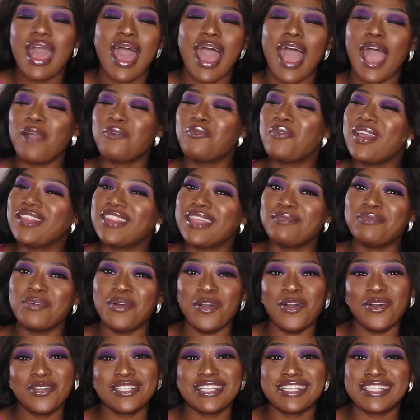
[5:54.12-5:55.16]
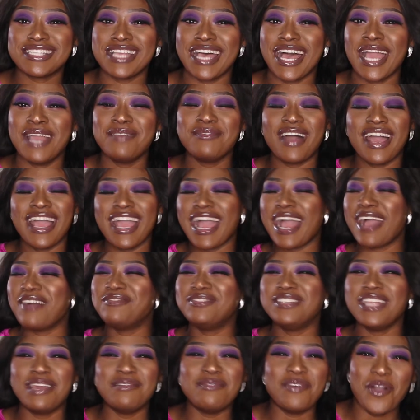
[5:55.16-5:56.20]
I wear them all the time. I
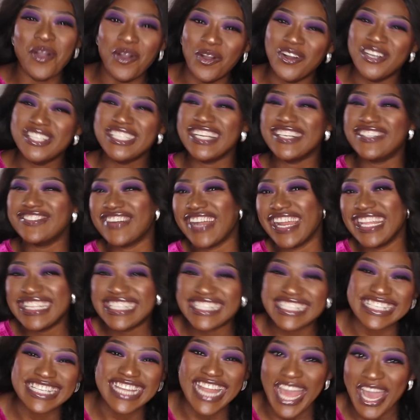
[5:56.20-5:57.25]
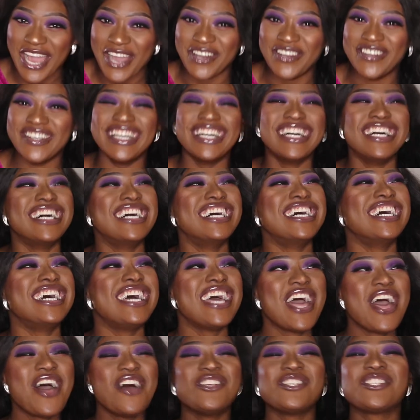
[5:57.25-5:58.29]
have them on right now.